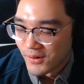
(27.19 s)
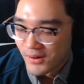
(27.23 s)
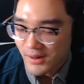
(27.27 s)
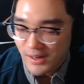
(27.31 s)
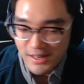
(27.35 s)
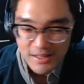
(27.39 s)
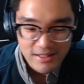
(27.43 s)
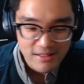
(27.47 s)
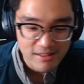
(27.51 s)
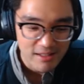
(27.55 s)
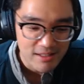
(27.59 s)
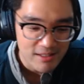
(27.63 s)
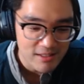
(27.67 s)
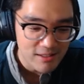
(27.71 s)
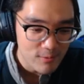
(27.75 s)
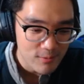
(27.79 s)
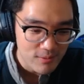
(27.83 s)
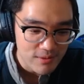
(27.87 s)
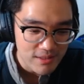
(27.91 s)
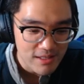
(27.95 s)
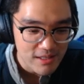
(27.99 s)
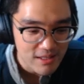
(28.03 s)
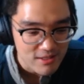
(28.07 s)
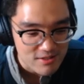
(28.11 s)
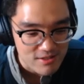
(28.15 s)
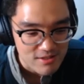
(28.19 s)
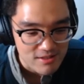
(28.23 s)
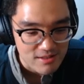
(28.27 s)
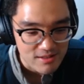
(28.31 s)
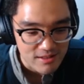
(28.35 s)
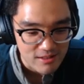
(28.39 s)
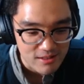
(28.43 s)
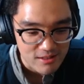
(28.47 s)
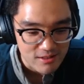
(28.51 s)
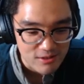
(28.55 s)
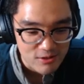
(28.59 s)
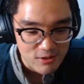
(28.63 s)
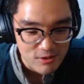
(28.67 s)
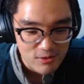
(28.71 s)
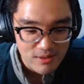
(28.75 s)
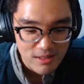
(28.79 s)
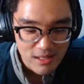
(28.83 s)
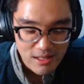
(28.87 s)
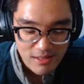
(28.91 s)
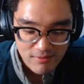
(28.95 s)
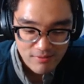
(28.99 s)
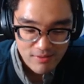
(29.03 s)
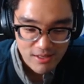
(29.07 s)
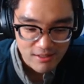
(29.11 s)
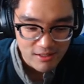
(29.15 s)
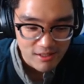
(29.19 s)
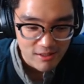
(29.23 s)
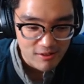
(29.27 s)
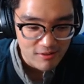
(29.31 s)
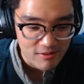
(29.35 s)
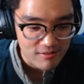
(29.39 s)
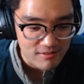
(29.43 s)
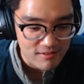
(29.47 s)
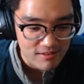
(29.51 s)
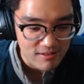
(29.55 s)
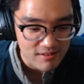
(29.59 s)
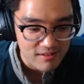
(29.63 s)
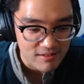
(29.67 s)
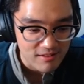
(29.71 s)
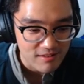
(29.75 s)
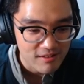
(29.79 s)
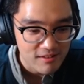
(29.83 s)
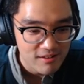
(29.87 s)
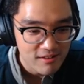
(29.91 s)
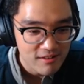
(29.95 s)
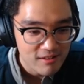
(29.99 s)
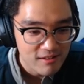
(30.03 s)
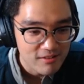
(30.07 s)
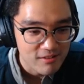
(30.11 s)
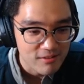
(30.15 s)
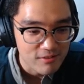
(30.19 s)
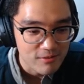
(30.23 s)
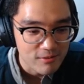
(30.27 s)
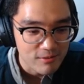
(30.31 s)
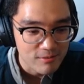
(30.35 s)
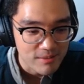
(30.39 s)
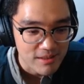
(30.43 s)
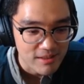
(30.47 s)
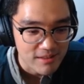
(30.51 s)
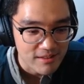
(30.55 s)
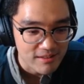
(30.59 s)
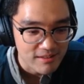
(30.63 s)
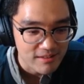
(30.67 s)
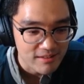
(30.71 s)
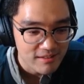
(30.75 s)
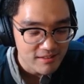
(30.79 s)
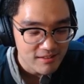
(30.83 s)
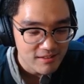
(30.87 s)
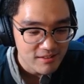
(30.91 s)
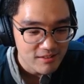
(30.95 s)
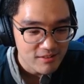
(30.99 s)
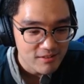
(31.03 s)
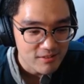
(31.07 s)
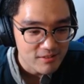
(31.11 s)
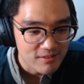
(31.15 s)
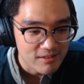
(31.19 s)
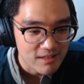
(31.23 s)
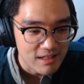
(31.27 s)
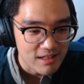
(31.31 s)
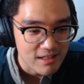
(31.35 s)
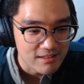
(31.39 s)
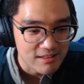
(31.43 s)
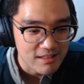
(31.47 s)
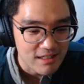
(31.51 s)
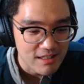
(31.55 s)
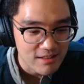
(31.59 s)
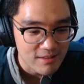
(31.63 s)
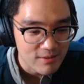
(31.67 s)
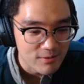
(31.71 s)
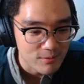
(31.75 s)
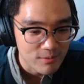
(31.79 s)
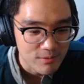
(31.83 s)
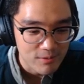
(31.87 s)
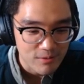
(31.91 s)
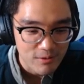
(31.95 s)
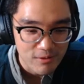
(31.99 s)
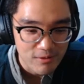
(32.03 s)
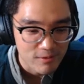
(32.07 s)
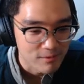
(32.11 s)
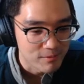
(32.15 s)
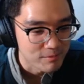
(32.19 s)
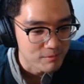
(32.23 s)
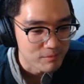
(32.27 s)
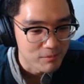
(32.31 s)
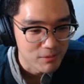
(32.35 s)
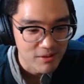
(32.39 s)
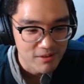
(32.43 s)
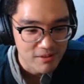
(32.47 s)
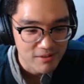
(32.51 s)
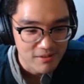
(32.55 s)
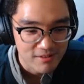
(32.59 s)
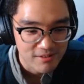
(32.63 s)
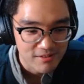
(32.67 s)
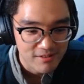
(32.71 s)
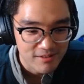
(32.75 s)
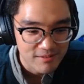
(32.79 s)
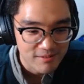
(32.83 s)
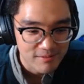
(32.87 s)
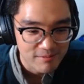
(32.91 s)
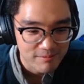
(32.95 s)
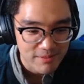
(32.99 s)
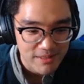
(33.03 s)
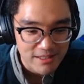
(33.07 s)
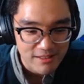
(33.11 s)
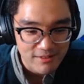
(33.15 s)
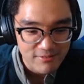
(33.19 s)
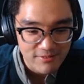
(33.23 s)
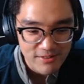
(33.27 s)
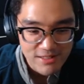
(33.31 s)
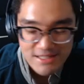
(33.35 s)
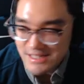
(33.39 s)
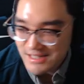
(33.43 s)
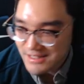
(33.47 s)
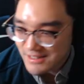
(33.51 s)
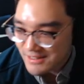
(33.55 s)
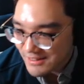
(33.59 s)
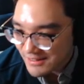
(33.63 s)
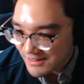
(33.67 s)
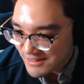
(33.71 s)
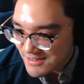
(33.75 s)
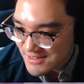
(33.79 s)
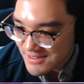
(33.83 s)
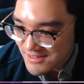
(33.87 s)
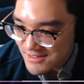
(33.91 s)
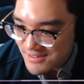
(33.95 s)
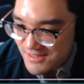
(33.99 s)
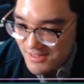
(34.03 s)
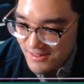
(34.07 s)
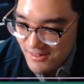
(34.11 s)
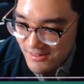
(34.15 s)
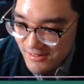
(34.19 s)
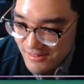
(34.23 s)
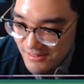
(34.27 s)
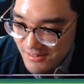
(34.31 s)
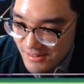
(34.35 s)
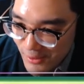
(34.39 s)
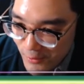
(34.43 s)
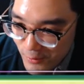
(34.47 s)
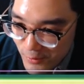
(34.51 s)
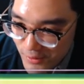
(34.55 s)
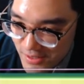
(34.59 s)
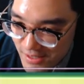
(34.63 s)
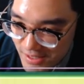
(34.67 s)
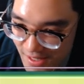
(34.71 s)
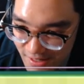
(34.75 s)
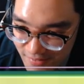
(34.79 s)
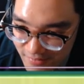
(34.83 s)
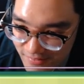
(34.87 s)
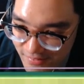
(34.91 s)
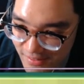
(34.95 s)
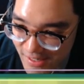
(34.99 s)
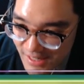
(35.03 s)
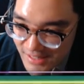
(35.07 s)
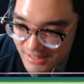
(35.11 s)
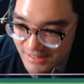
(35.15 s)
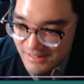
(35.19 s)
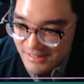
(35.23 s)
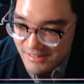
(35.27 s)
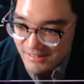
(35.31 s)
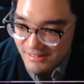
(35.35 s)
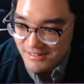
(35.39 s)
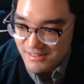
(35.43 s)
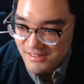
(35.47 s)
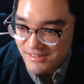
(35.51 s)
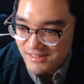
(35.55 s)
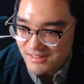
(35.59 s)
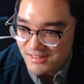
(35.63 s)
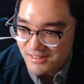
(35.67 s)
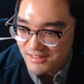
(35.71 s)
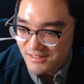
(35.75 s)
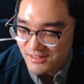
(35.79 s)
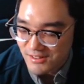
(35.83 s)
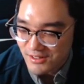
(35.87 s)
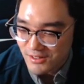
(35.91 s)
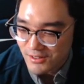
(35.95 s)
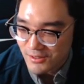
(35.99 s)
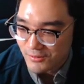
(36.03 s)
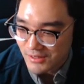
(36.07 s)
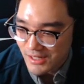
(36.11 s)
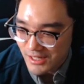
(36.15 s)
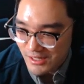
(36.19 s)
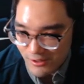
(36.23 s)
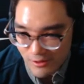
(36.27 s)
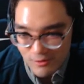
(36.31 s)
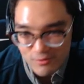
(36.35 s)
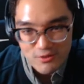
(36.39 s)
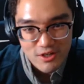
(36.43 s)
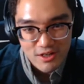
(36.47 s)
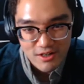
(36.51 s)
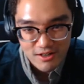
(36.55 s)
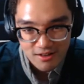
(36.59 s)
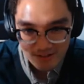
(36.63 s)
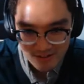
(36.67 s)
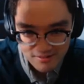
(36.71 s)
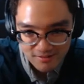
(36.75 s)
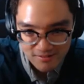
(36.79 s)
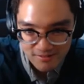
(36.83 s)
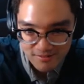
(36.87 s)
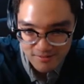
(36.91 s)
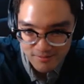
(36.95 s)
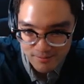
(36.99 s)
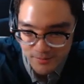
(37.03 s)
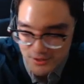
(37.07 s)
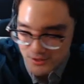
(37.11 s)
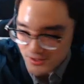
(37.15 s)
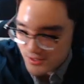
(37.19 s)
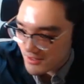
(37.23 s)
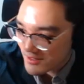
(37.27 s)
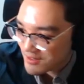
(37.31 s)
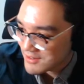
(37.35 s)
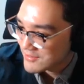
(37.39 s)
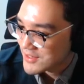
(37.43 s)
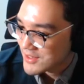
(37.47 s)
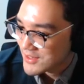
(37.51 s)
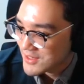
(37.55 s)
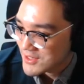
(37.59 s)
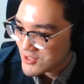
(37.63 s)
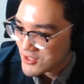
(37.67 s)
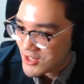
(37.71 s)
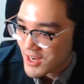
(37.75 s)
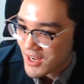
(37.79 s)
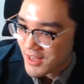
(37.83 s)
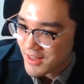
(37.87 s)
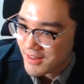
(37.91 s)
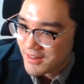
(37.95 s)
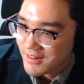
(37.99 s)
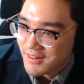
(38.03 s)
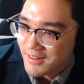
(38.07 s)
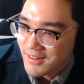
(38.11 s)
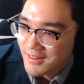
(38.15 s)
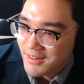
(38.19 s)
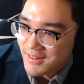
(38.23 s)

Hey, like it... Yes, like it, you gave that guarantee. Dude, man. That, that... Oh, bro. Man, if I didn't listen to y'all, I would not have gotten this. Yo, thank you, chat. Much love to the chat.